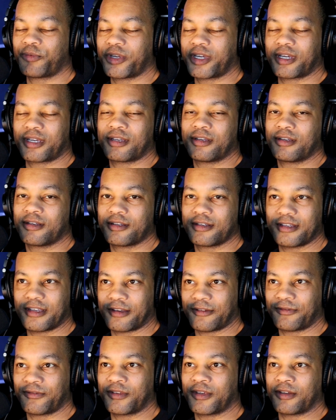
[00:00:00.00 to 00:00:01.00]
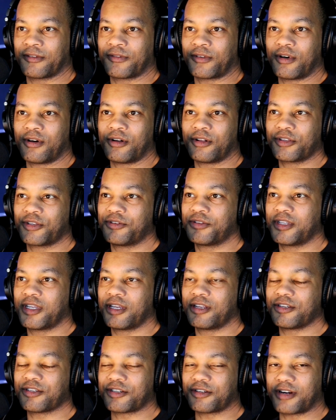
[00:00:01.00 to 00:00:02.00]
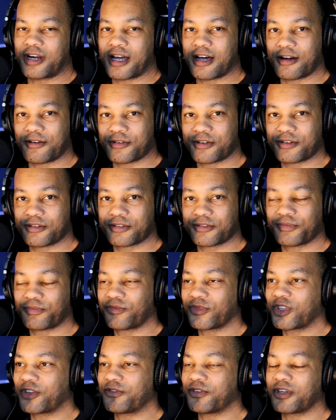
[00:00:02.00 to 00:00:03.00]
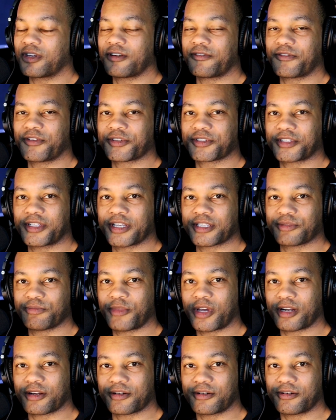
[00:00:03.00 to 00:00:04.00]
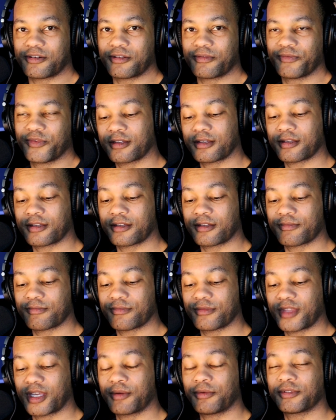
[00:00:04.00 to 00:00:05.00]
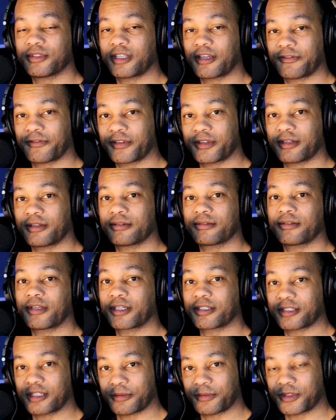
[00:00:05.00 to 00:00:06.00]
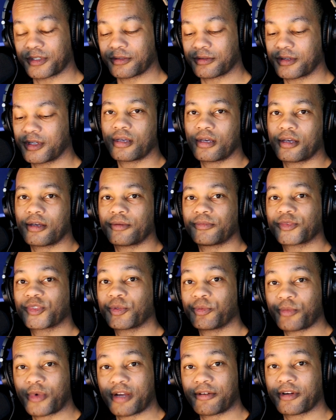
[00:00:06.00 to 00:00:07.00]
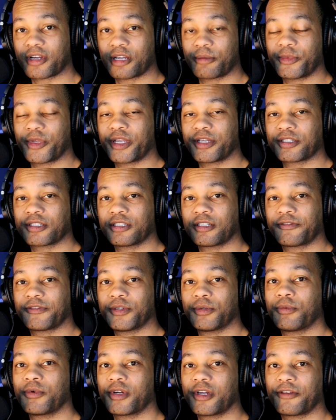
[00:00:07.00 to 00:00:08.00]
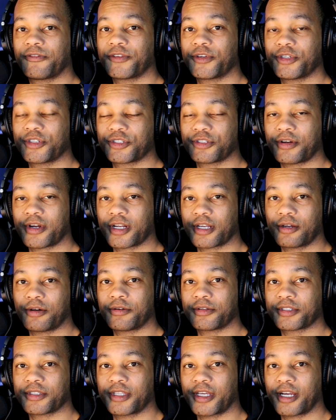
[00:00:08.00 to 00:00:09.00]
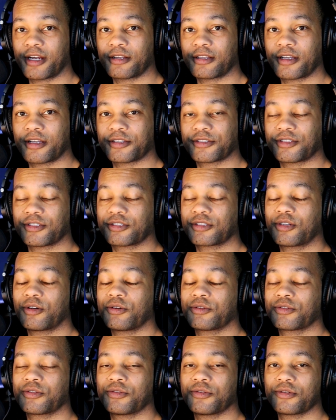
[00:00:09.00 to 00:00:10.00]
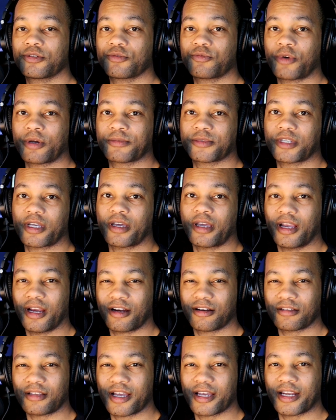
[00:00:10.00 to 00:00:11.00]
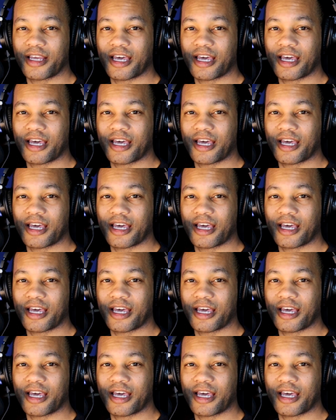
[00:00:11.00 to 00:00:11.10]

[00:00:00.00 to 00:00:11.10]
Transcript: pick if if all you need is your hours, you can get a first class medical. Um, they will definitely accept you. Um, so my recommendation, if you want, if you're trying to go into the airlines, just go to the website airline